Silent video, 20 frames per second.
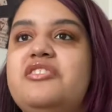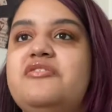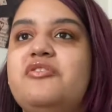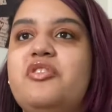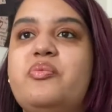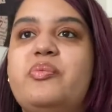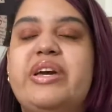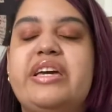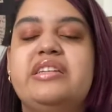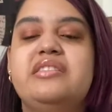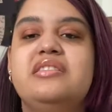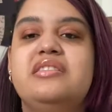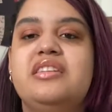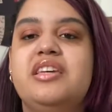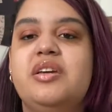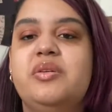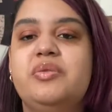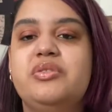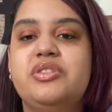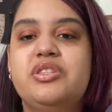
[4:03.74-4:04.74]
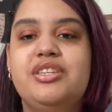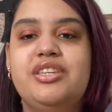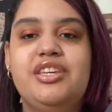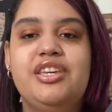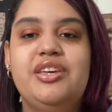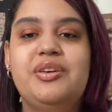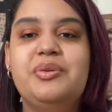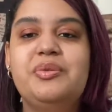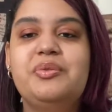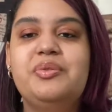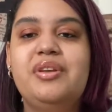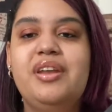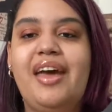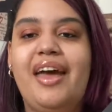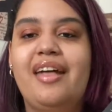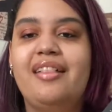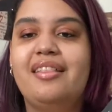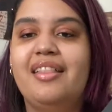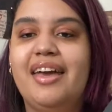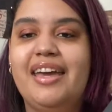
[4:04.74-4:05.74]
romance. It was cute.
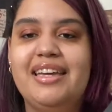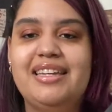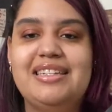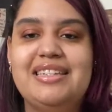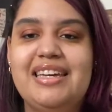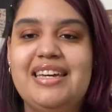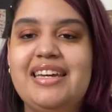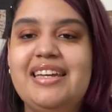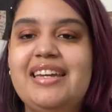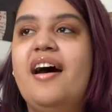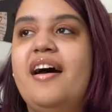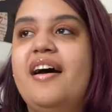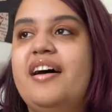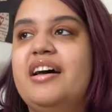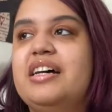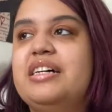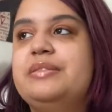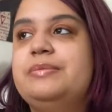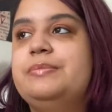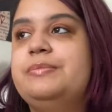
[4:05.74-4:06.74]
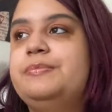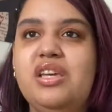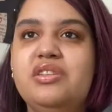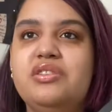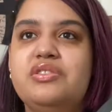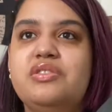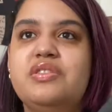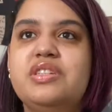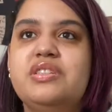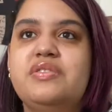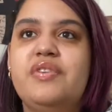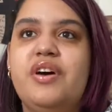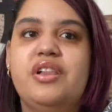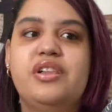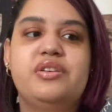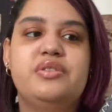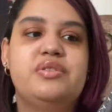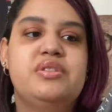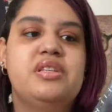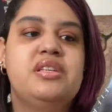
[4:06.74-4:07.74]
I liked it. Um, so this
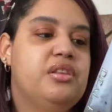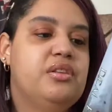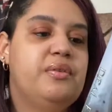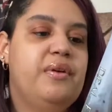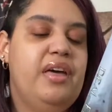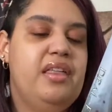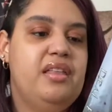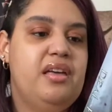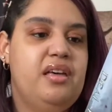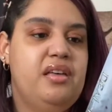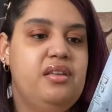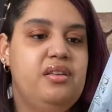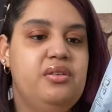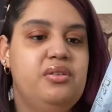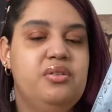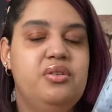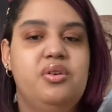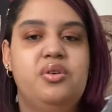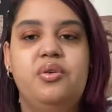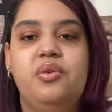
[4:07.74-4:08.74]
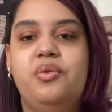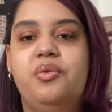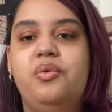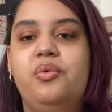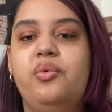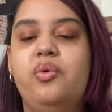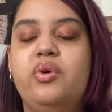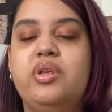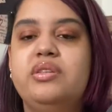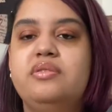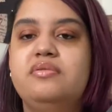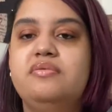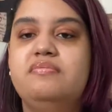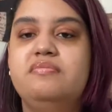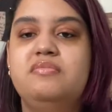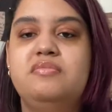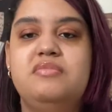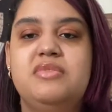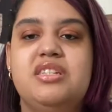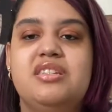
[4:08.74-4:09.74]
follows Luella who
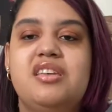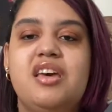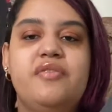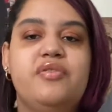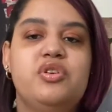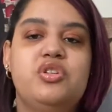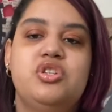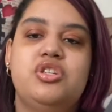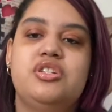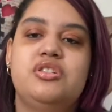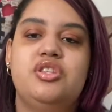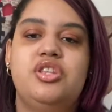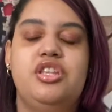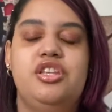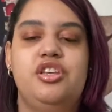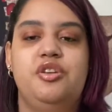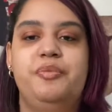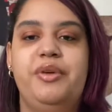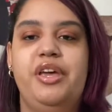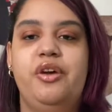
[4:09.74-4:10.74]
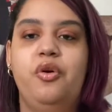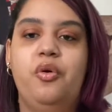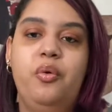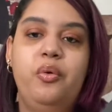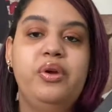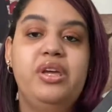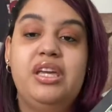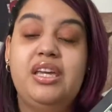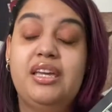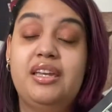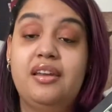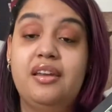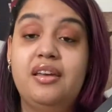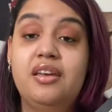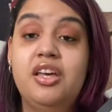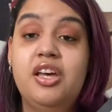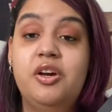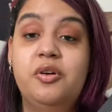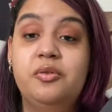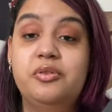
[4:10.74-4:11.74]
discovers she's the human queen,
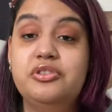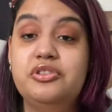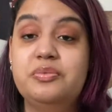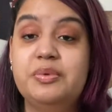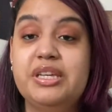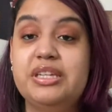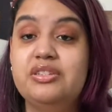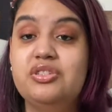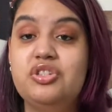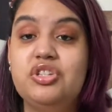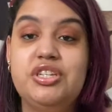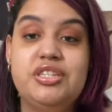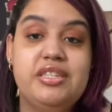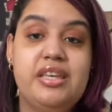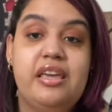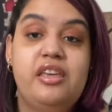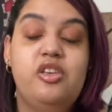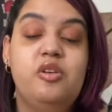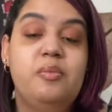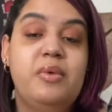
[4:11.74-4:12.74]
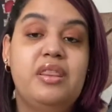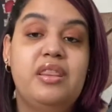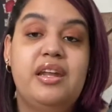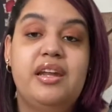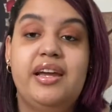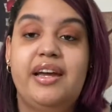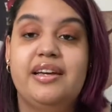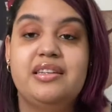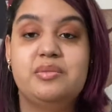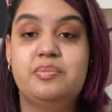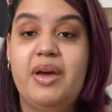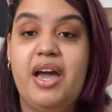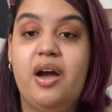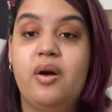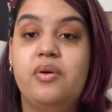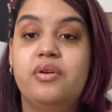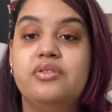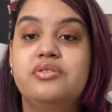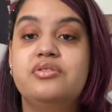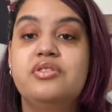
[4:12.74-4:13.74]
which means she's a human that has
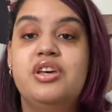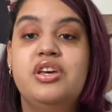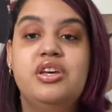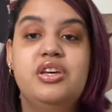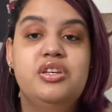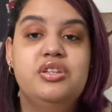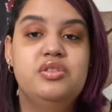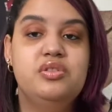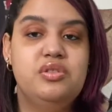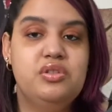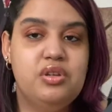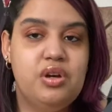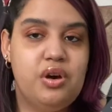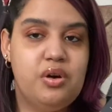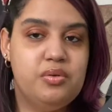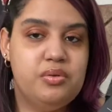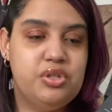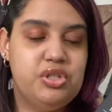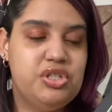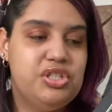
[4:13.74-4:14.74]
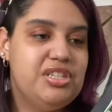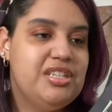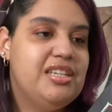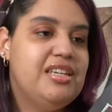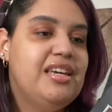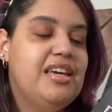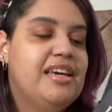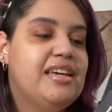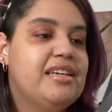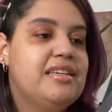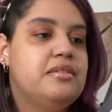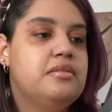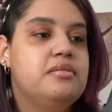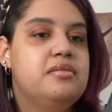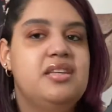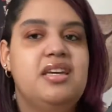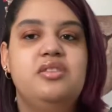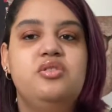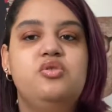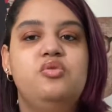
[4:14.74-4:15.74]
powers. So she is
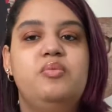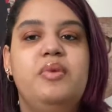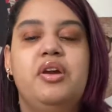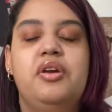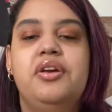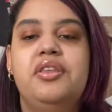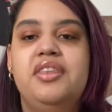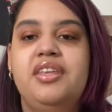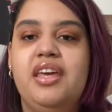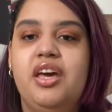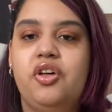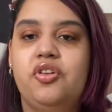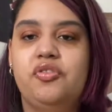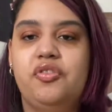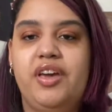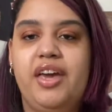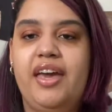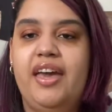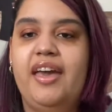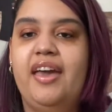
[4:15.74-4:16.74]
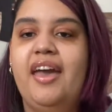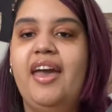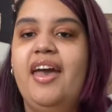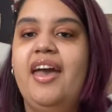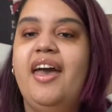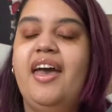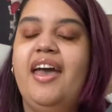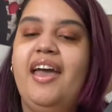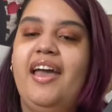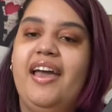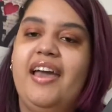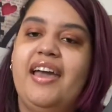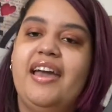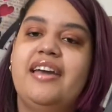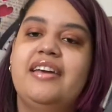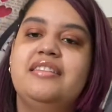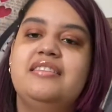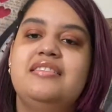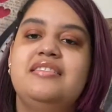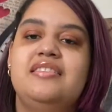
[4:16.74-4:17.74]
set to marry the elf king
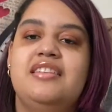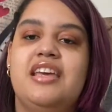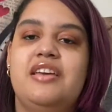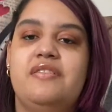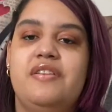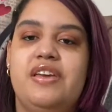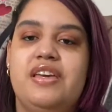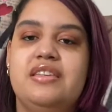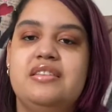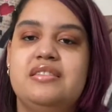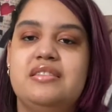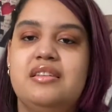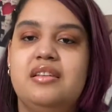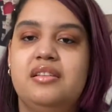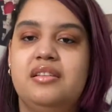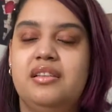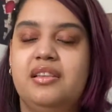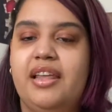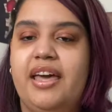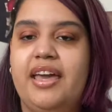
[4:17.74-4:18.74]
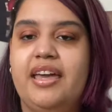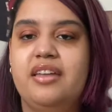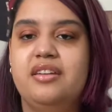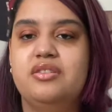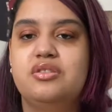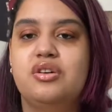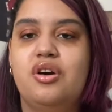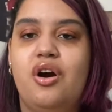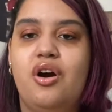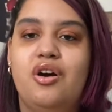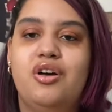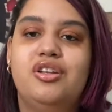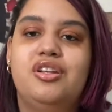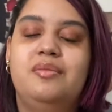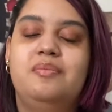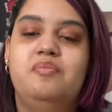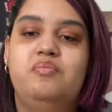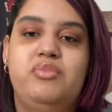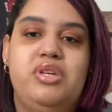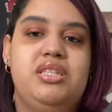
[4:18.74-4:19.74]
and save his land called
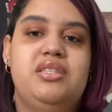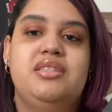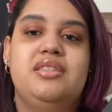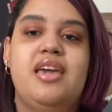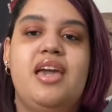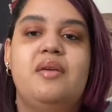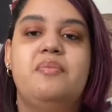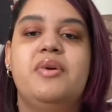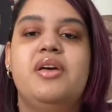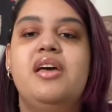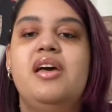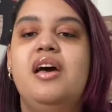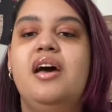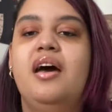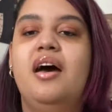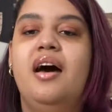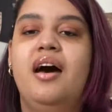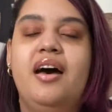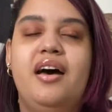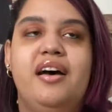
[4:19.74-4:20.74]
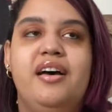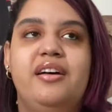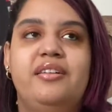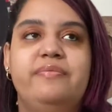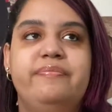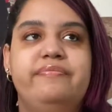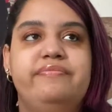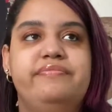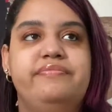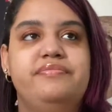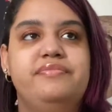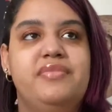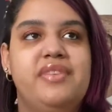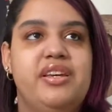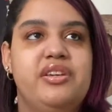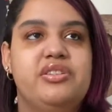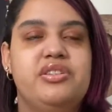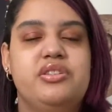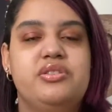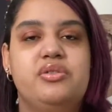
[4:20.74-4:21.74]
Midscape. Um,
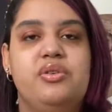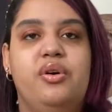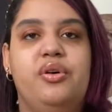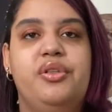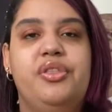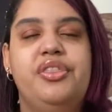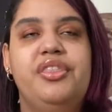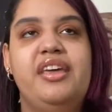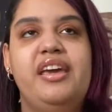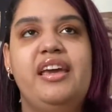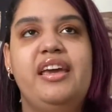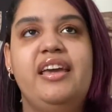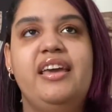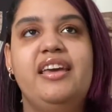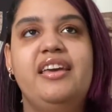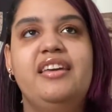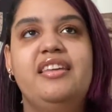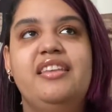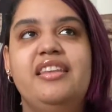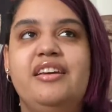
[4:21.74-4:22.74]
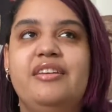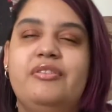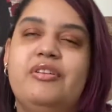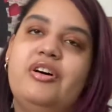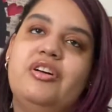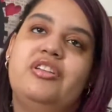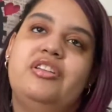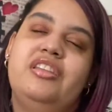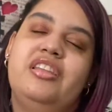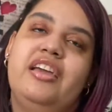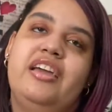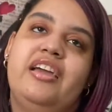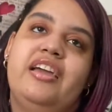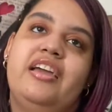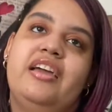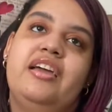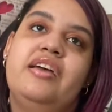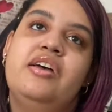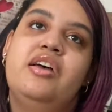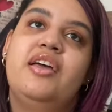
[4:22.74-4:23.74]
there's this whole thing. They fall,
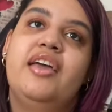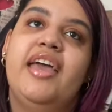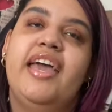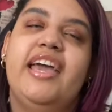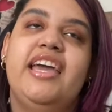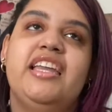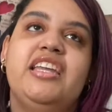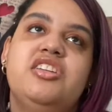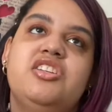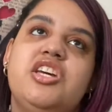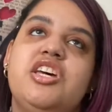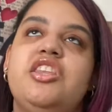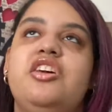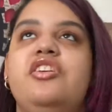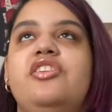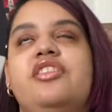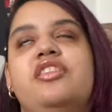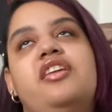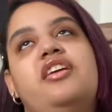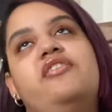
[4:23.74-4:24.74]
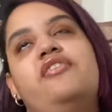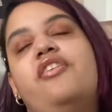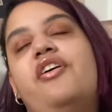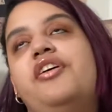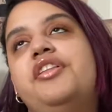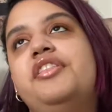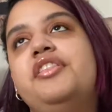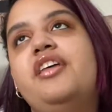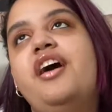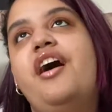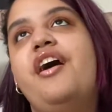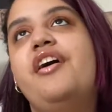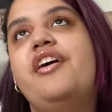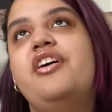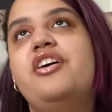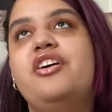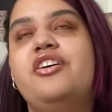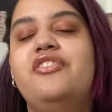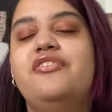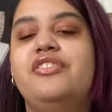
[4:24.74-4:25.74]
they hate each other, then they fall in
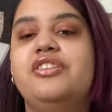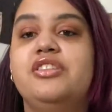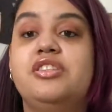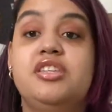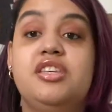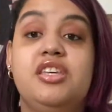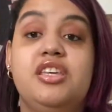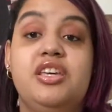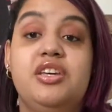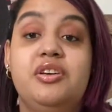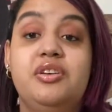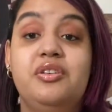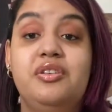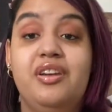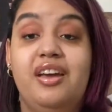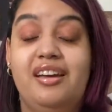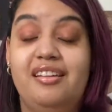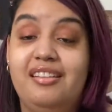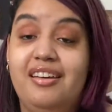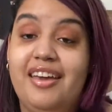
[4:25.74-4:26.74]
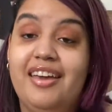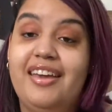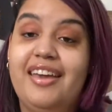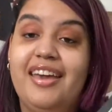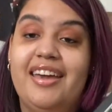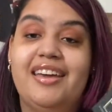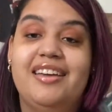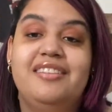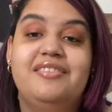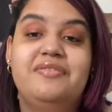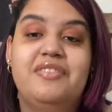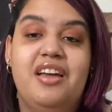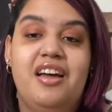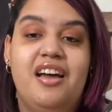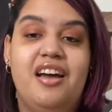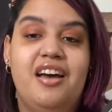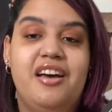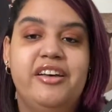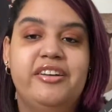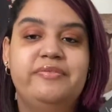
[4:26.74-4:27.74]
love. It's cute. I like it.
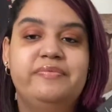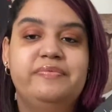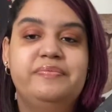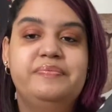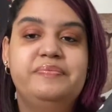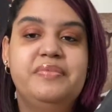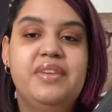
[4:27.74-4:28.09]
Um,